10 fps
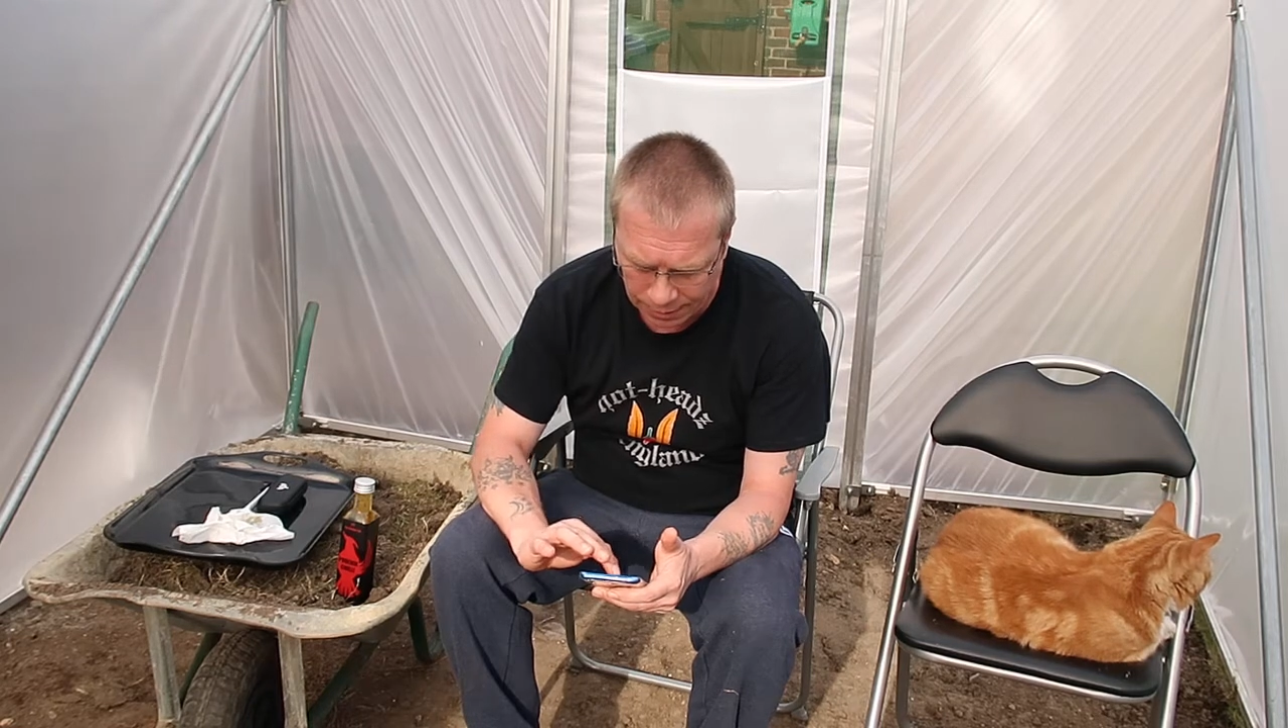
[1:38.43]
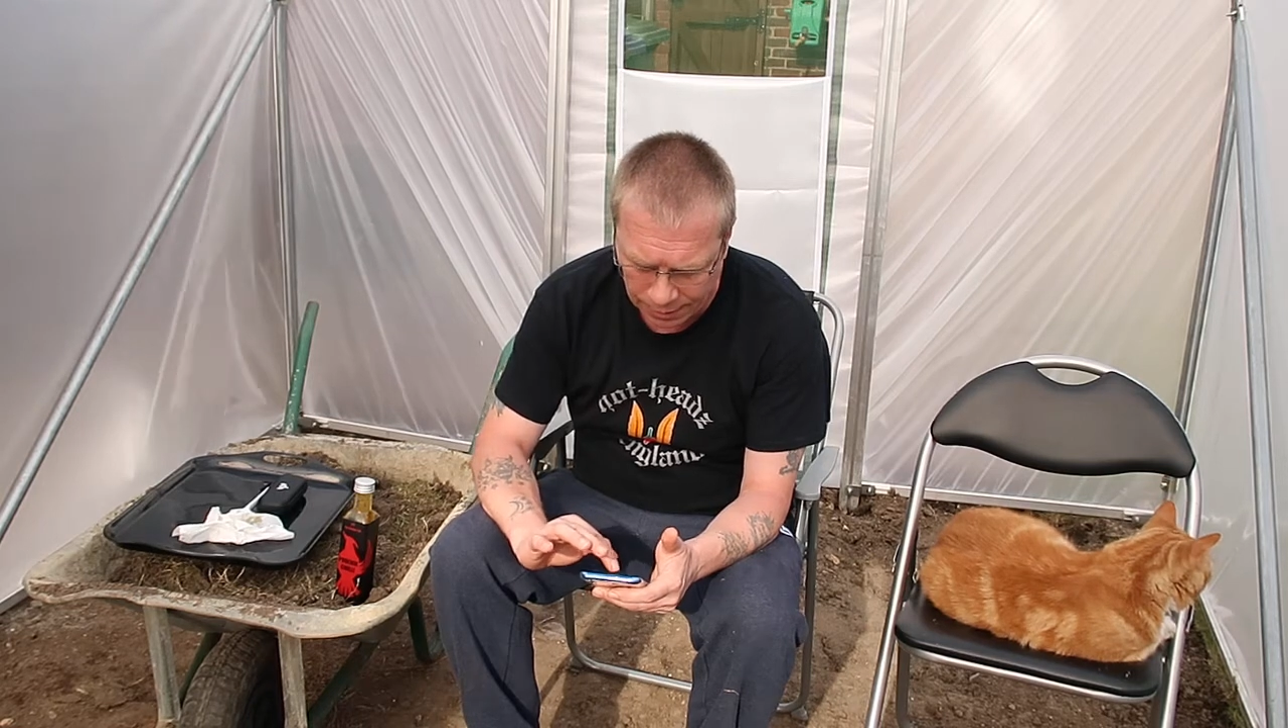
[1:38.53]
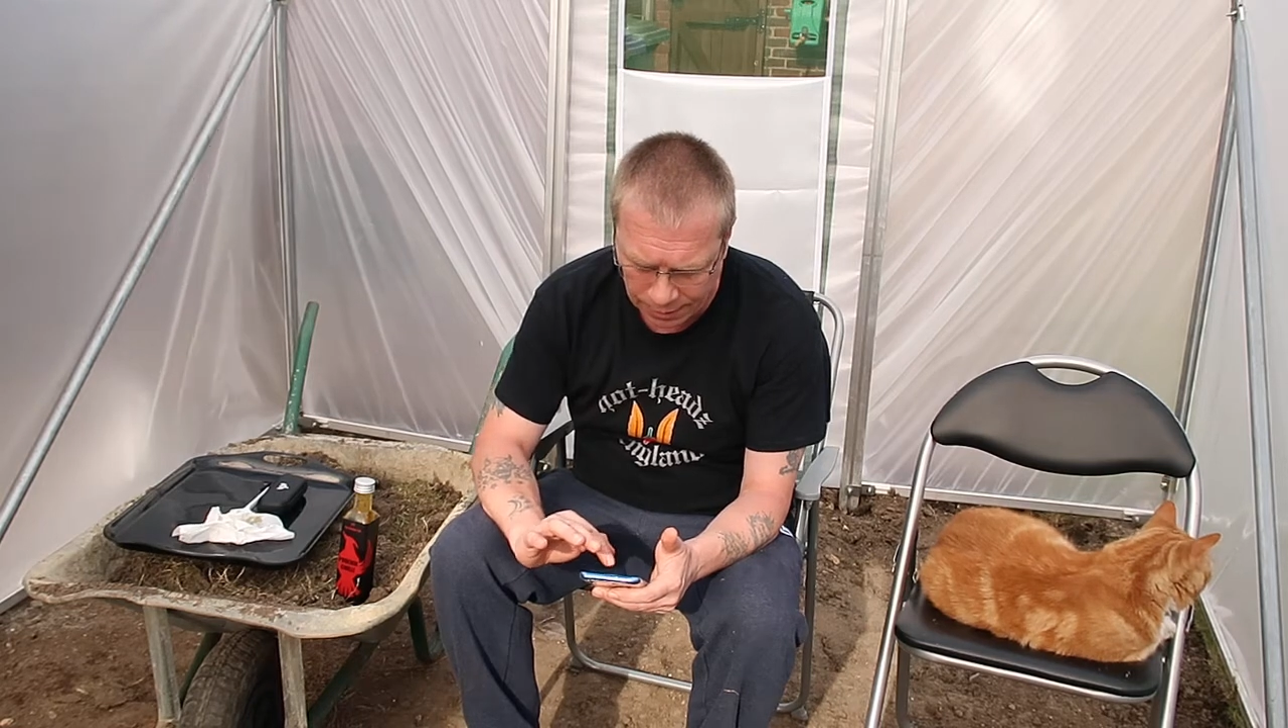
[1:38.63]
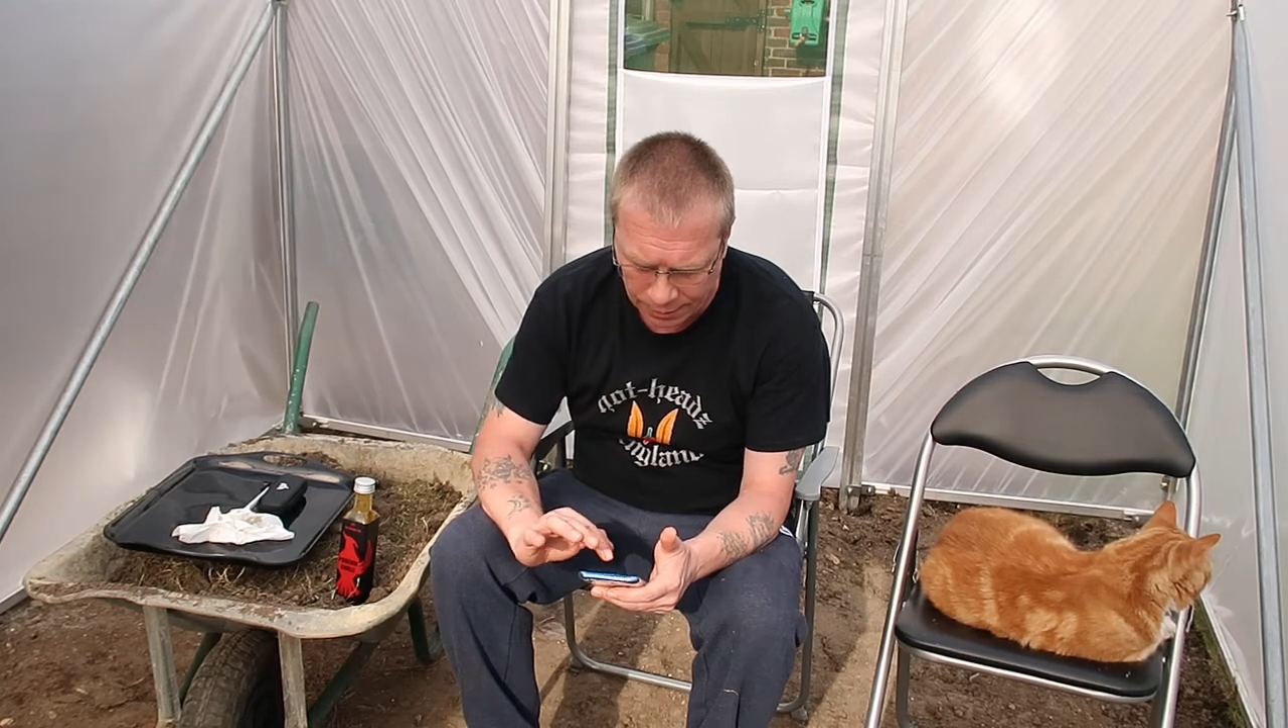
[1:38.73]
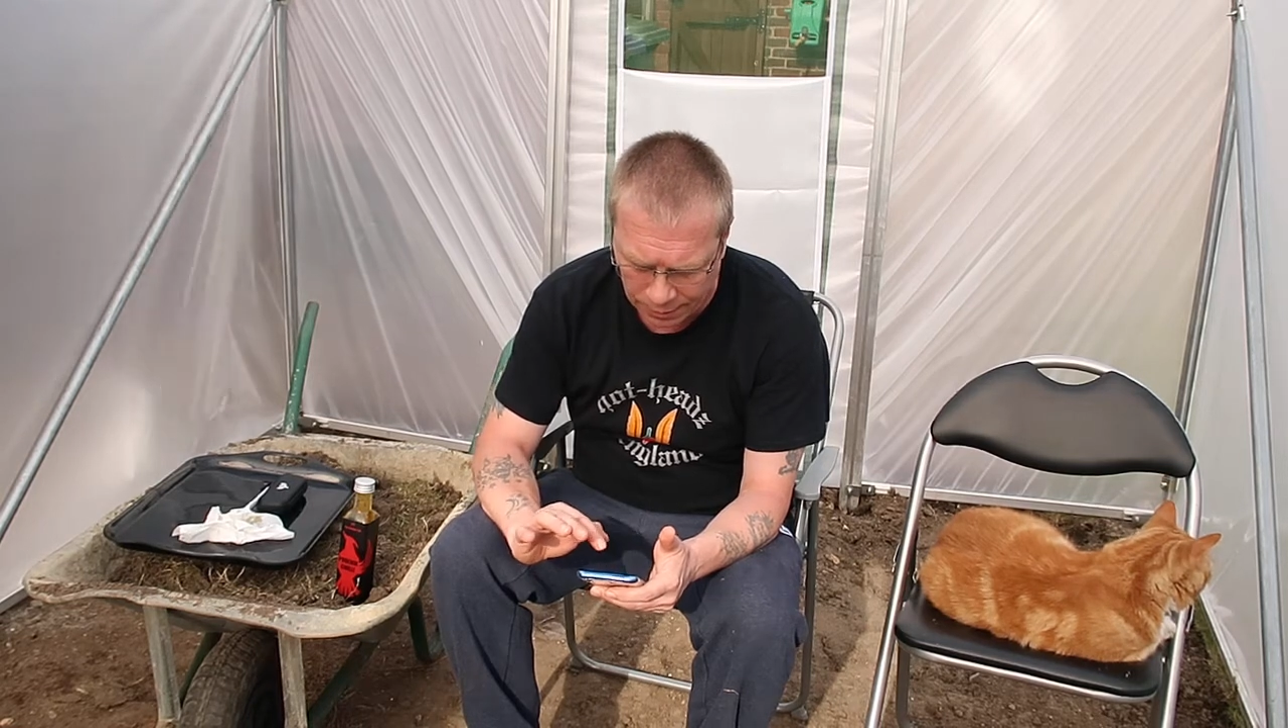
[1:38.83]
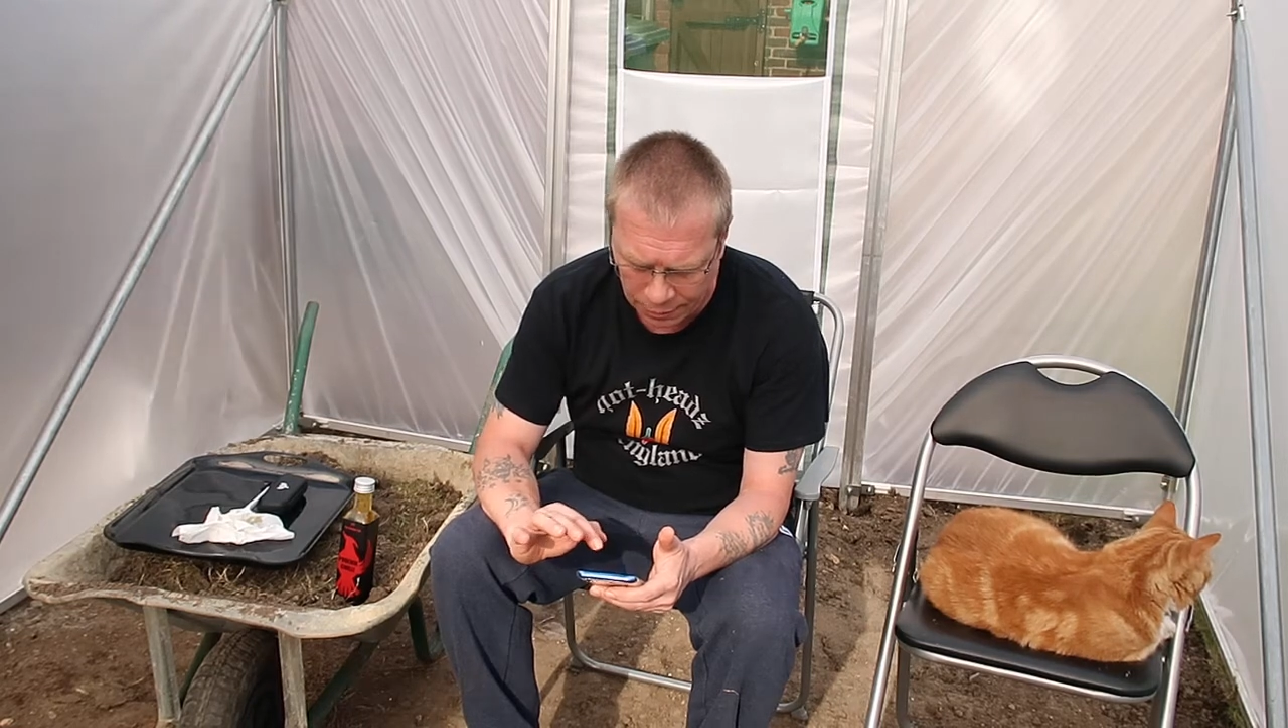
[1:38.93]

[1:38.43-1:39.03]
Indian